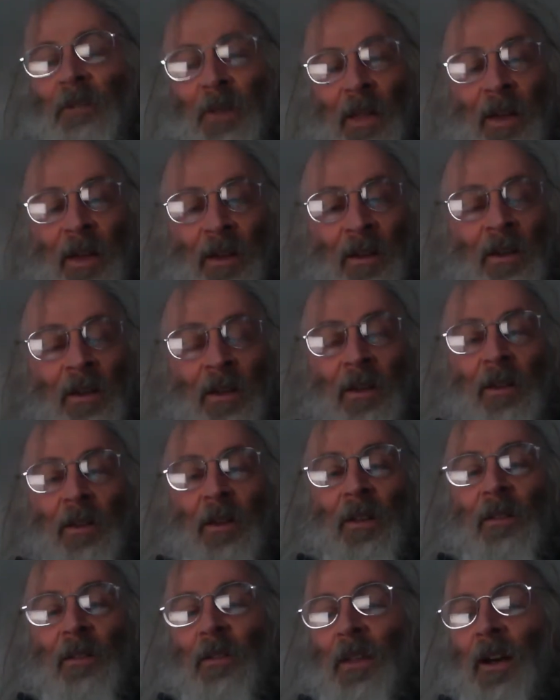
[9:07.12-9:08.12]
there
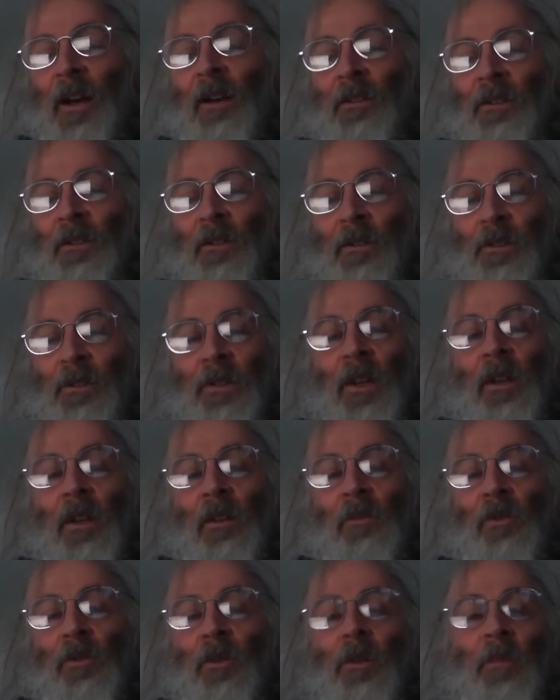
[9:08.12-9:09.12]
in the articles
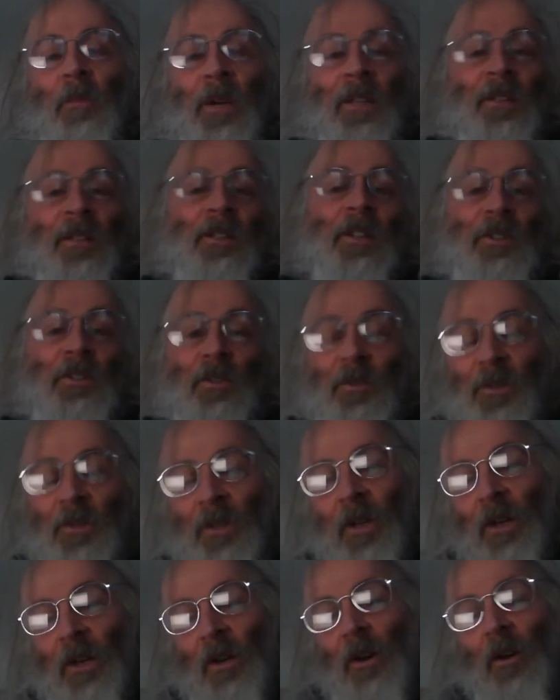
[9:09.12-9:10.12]
talking about these issues
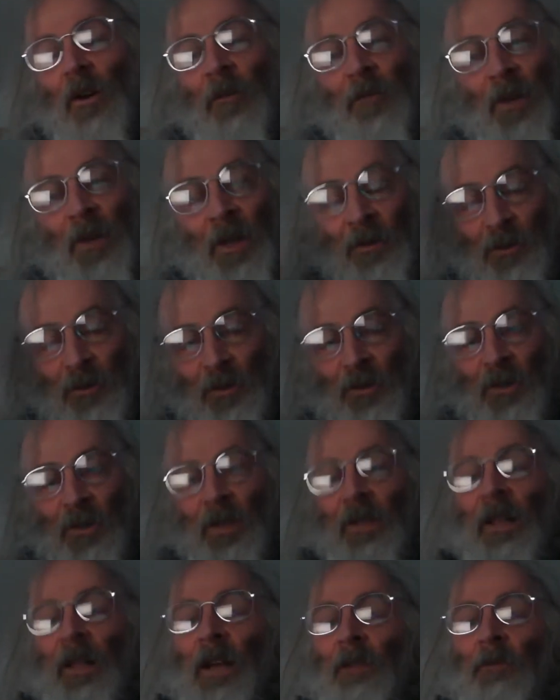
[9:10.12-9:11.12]
of
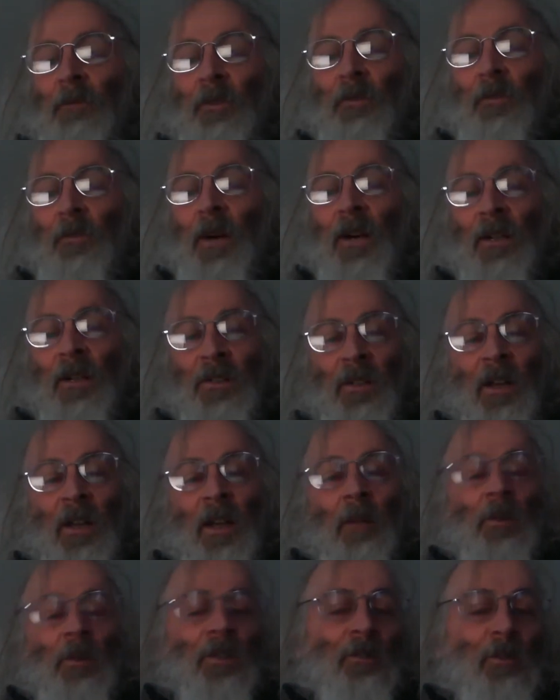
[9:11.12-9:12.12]
introducing life to Mars,
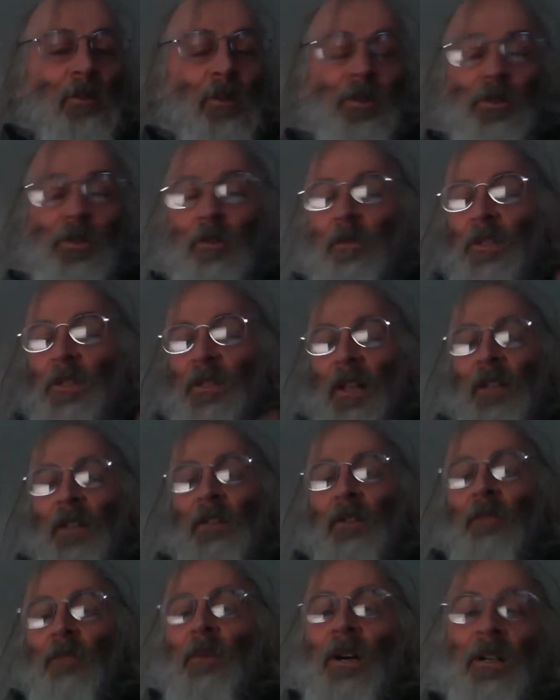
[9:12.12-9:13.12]
because of course humans
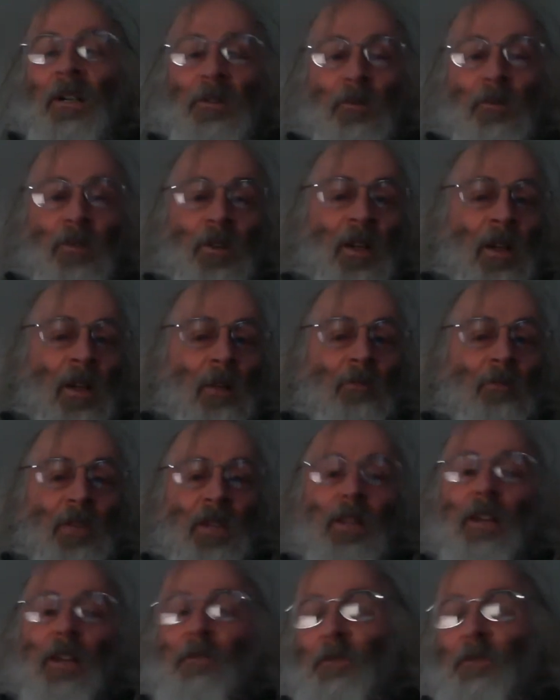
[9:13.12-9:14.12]
landing on Mars would bring
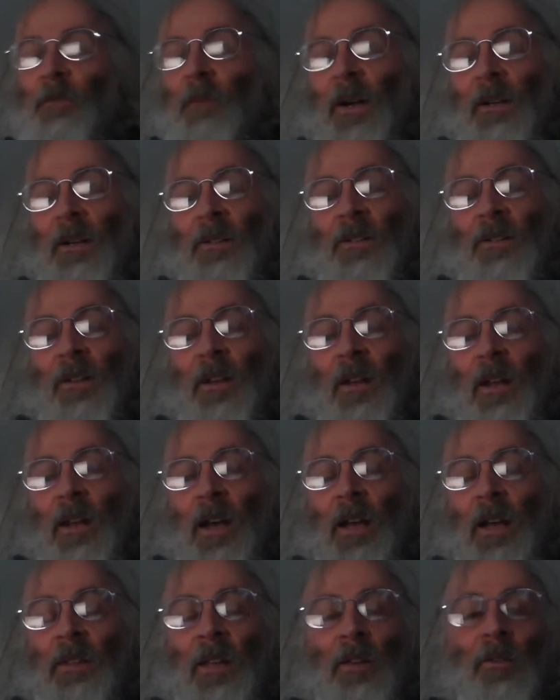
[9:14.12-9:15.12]
life to Mars,
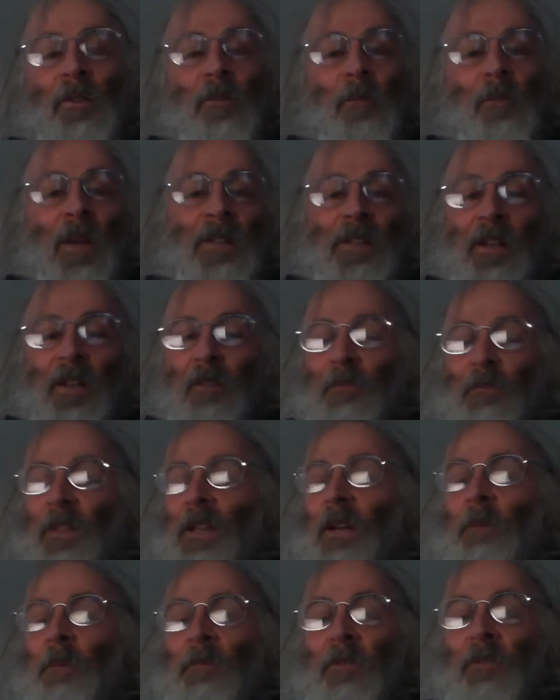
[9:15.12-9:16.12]
and they could mess everything
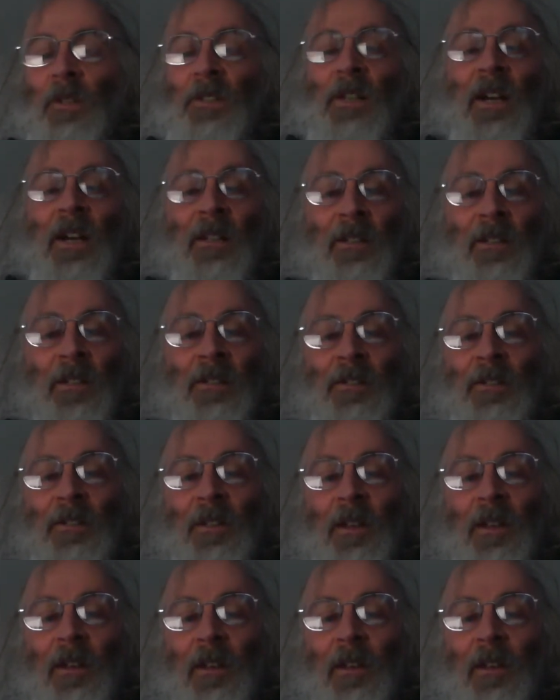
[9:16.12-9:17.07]
up for the scientists.